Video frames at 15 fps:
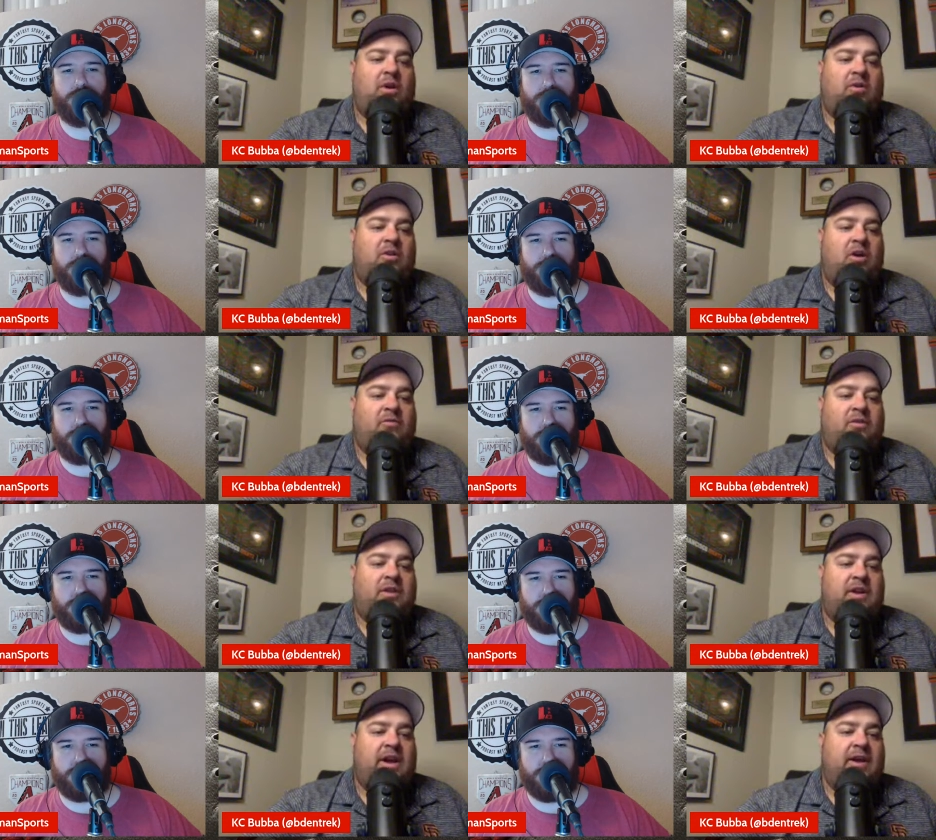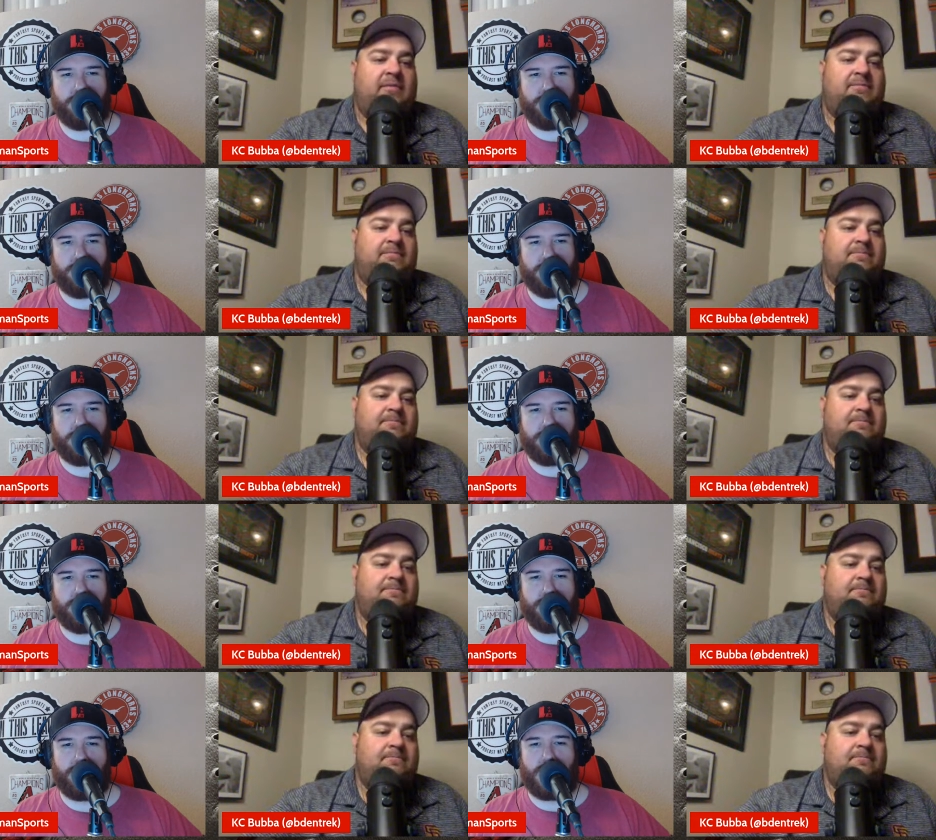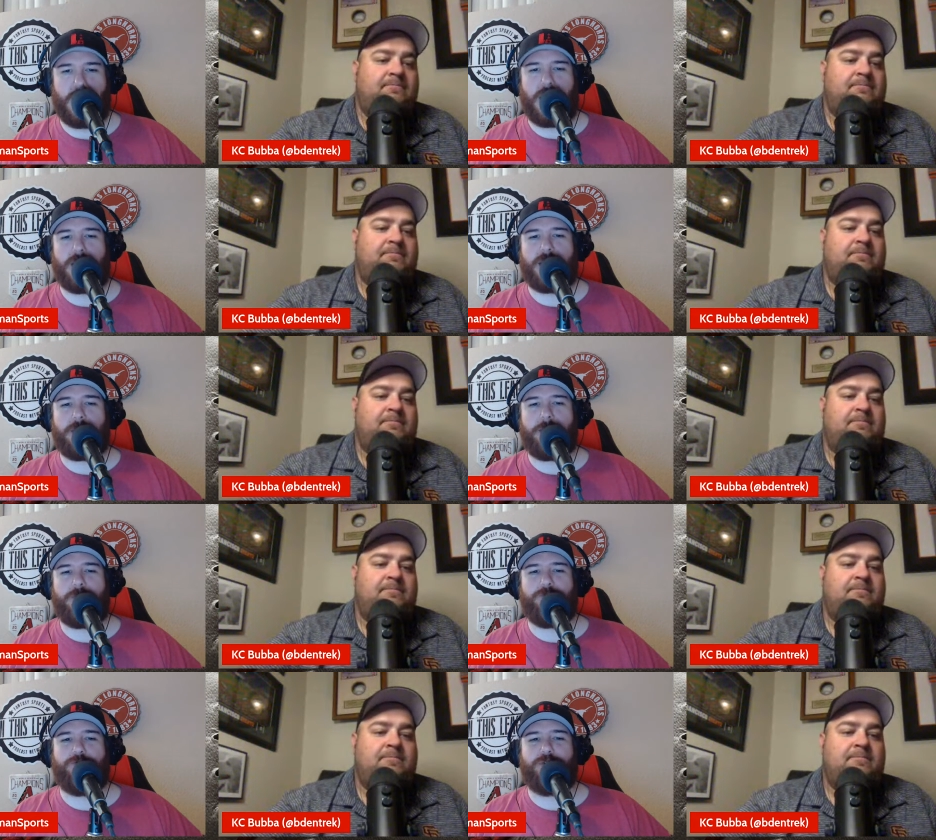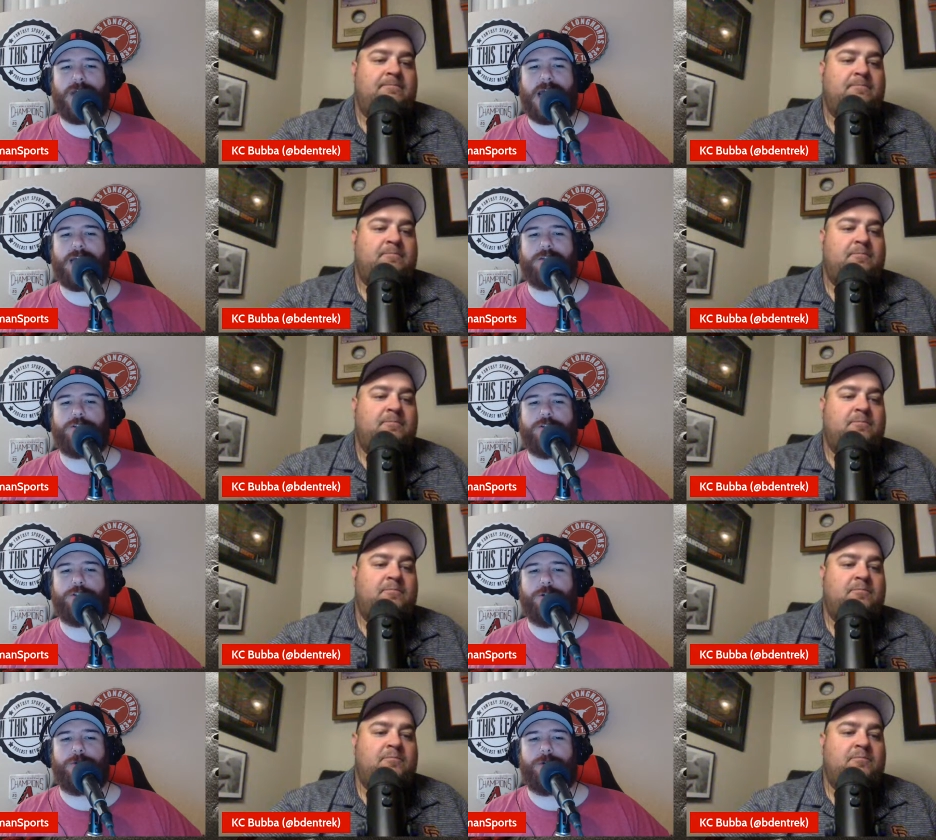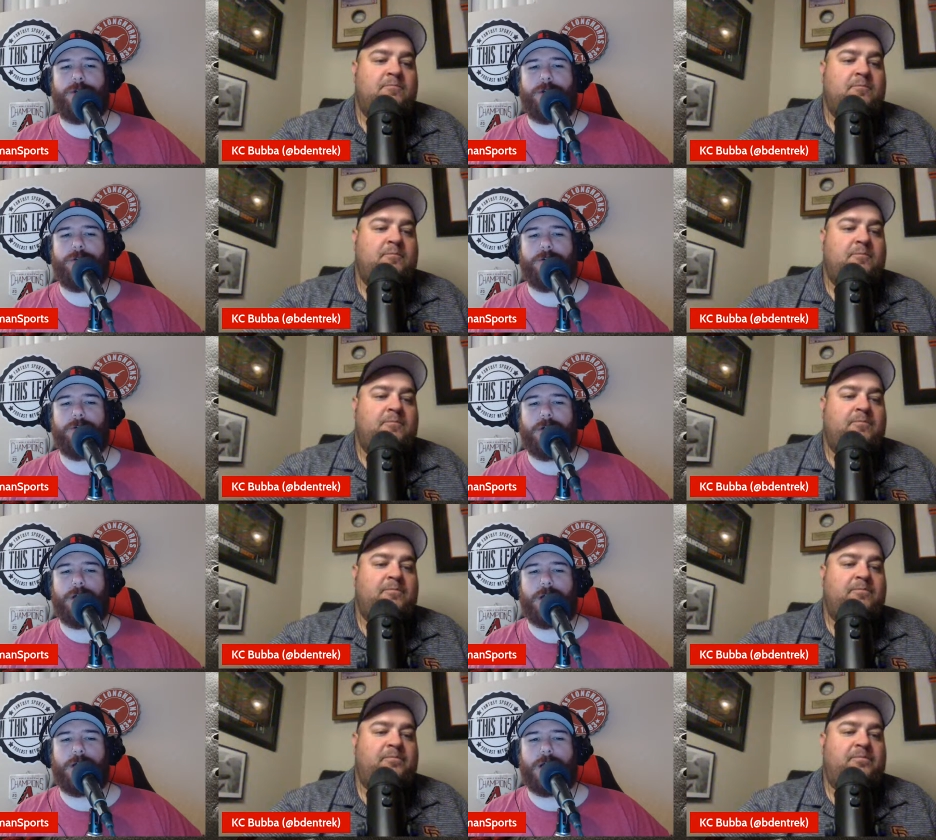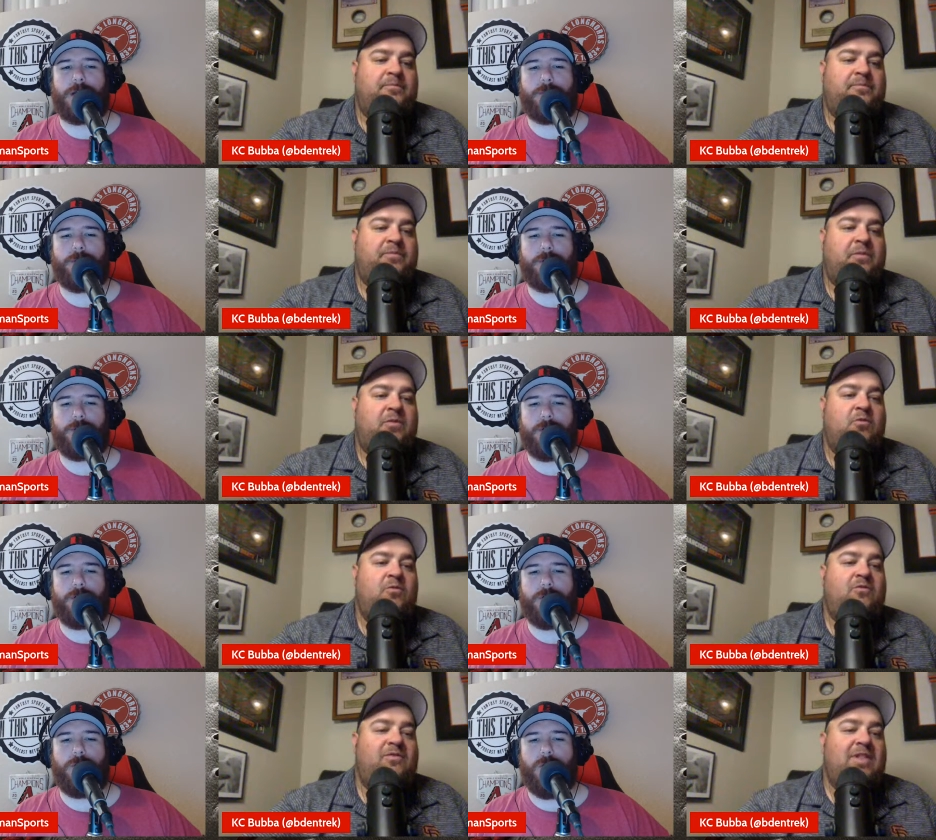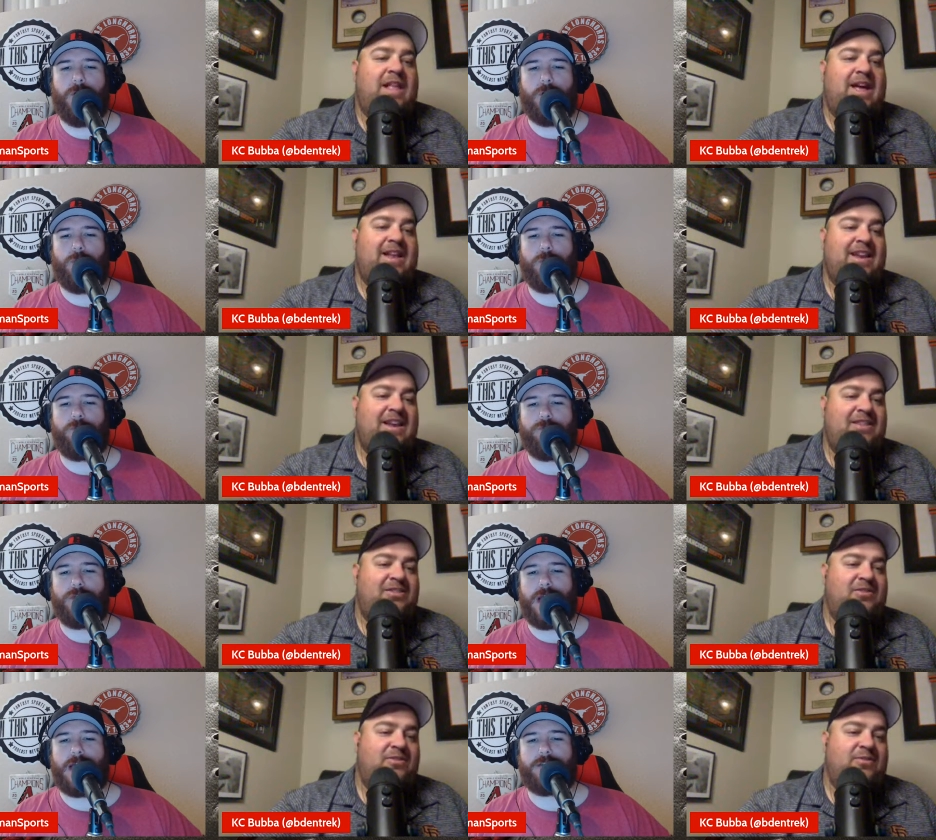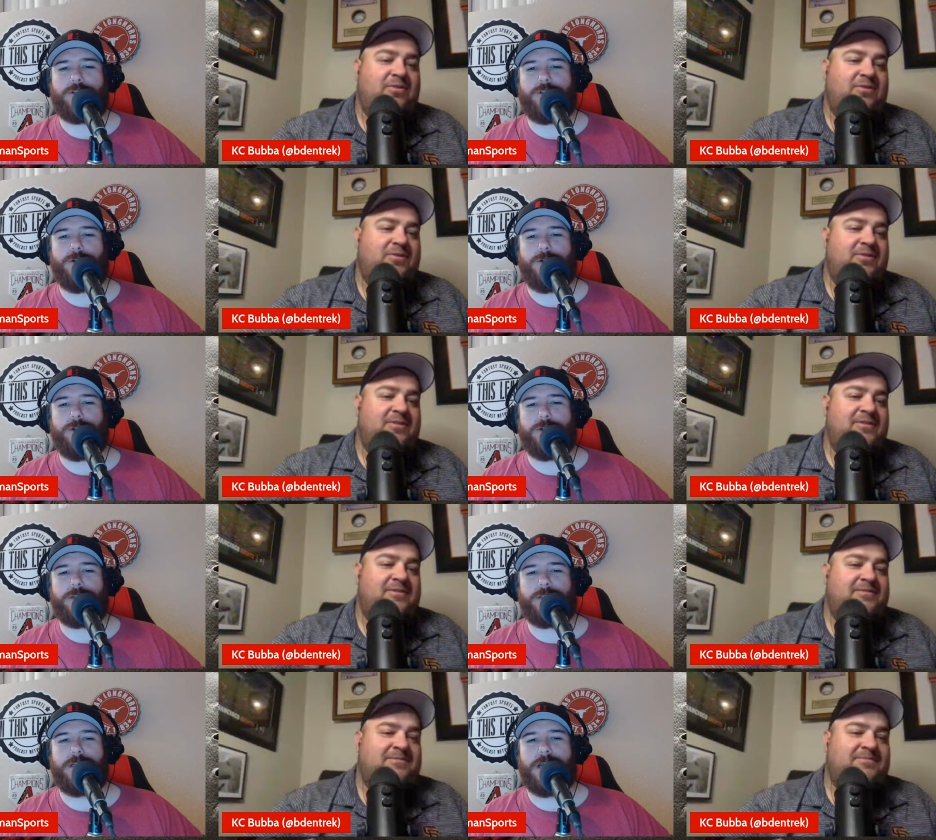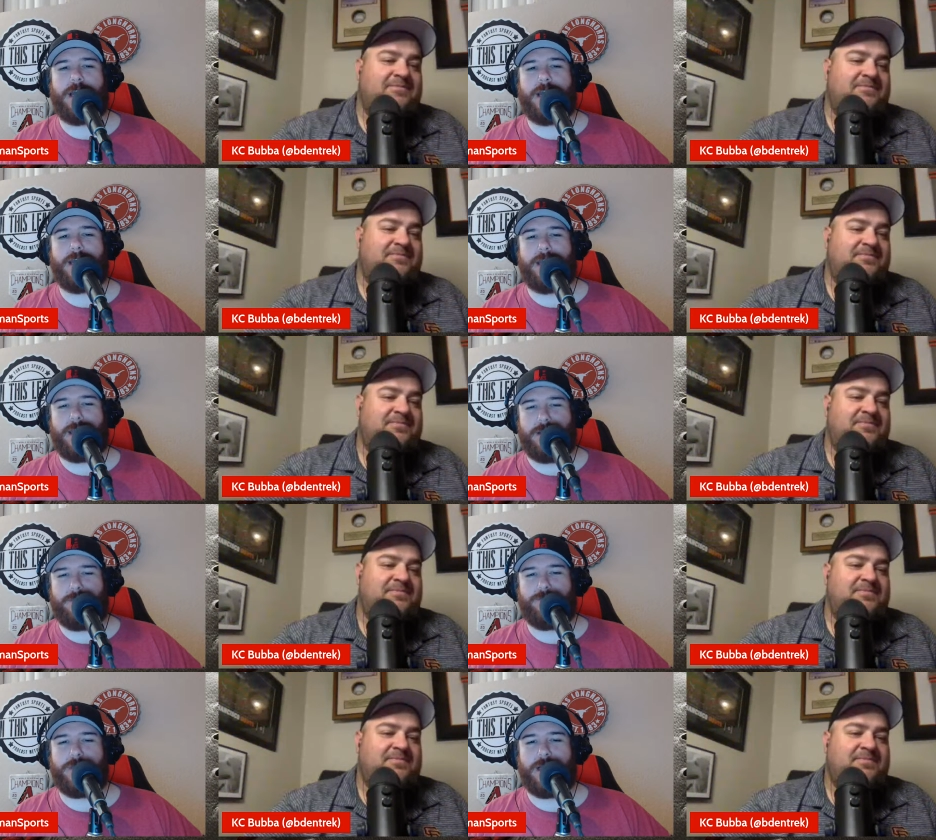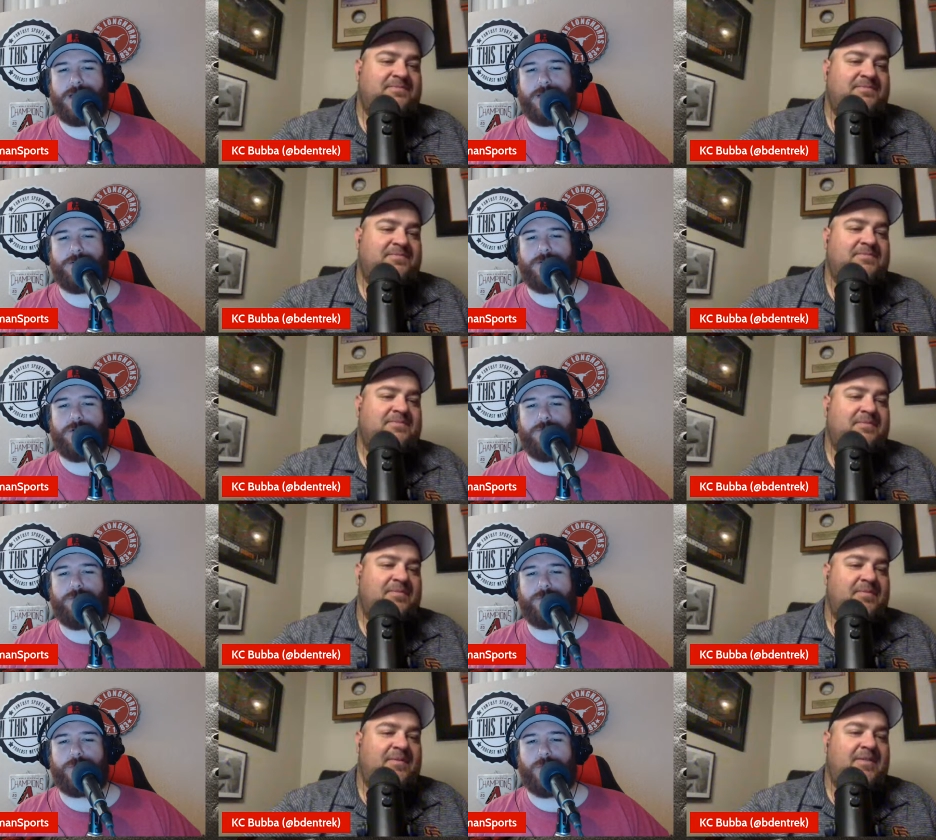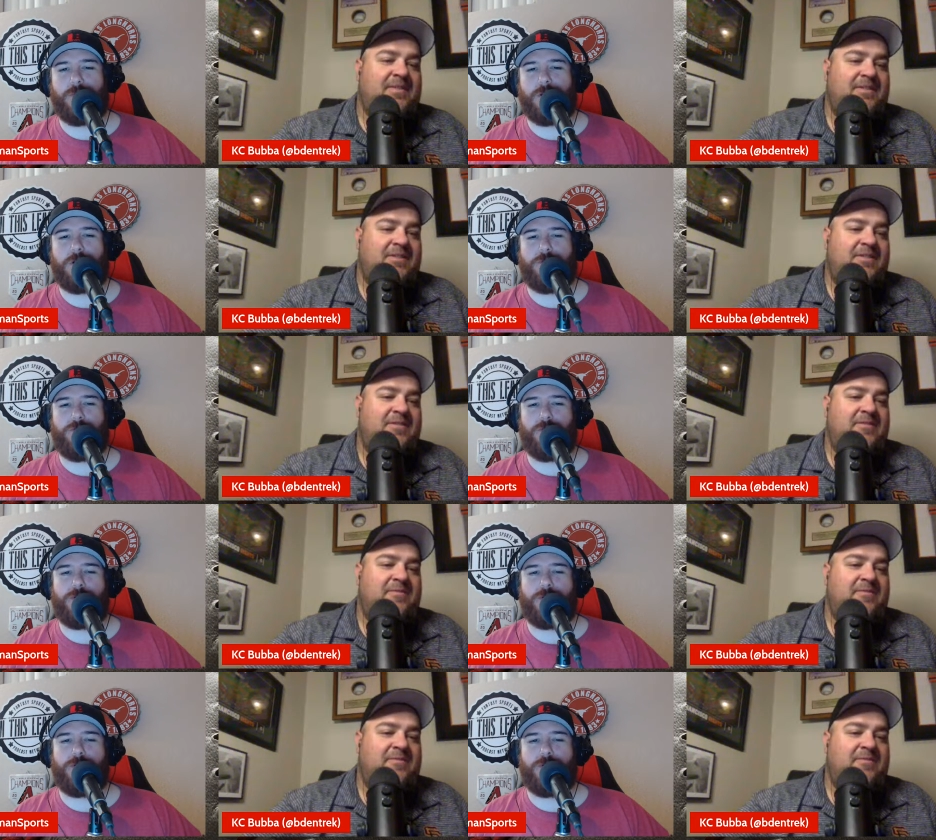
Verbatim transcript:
Speaker 1: run call for the night?
Speaker 2: Uh, give me Vlad Jr. Uh, I'm going to go Vlad Jr. tonight. Yep, Vladito, 5100,